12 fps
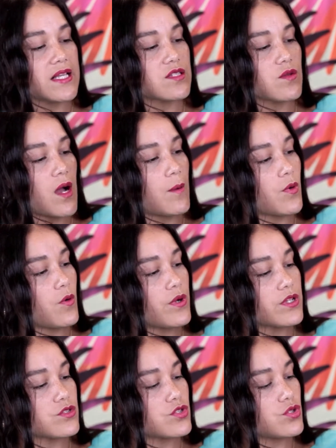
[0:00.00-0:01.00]
So I'm
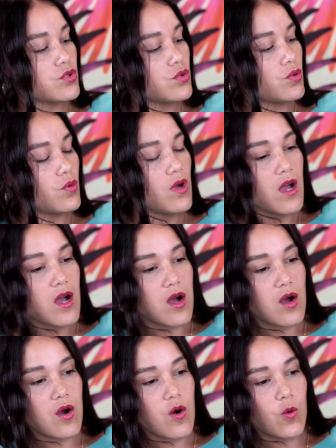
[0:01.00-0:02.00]
going to
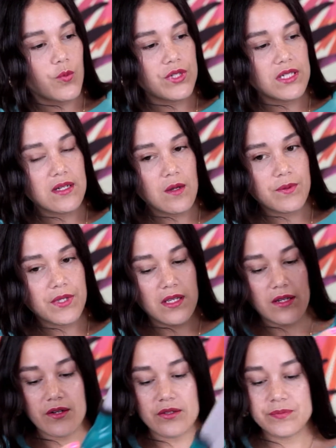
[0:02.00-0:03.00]
open it up
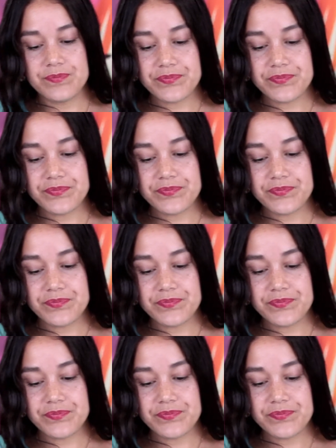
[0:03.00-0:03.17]
here,